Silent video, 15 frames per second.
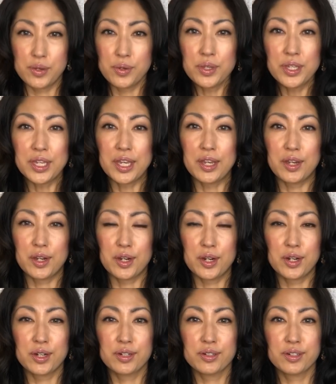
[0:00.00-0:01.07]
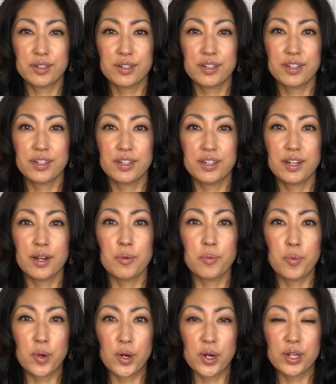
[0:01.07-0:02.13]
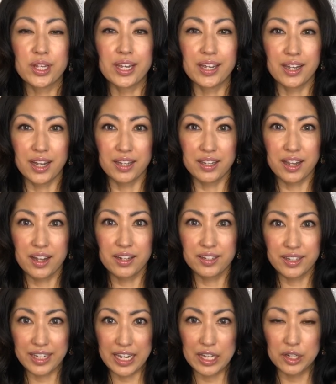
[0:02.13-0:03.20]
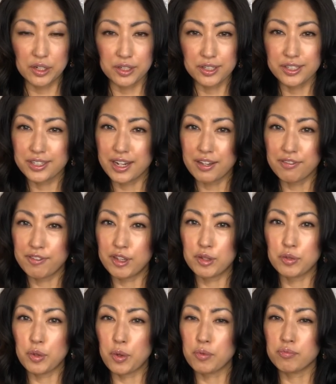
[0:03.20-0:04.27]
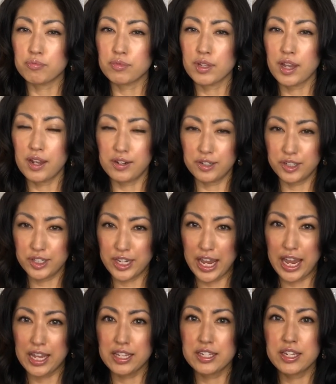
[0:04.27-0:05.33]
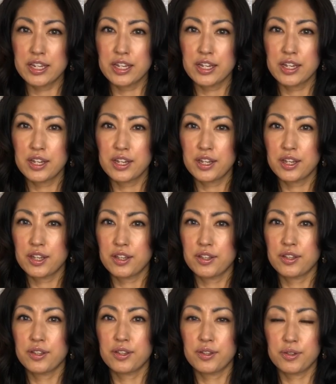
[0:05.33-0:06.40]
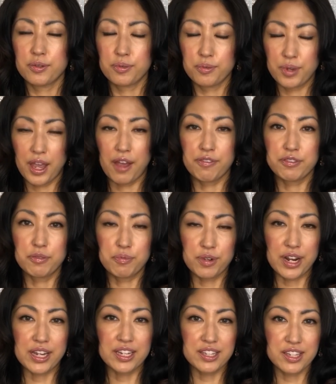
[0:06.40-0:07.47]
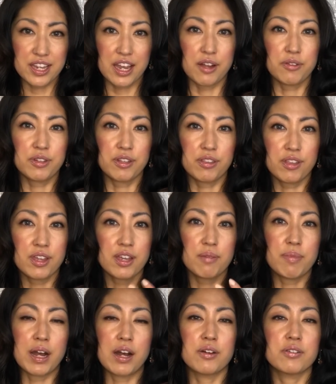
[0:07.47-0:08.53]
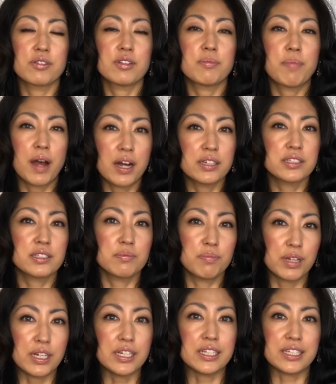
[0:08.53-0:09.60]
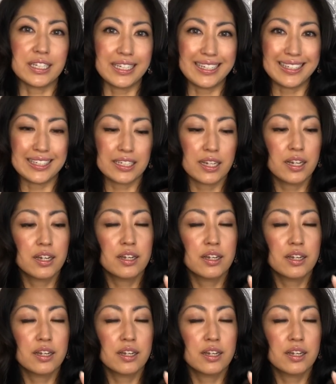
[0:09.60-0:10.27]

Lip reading: you hear a word in Katakana English, then if you don't understand, we have to break it down and think about the possibilities.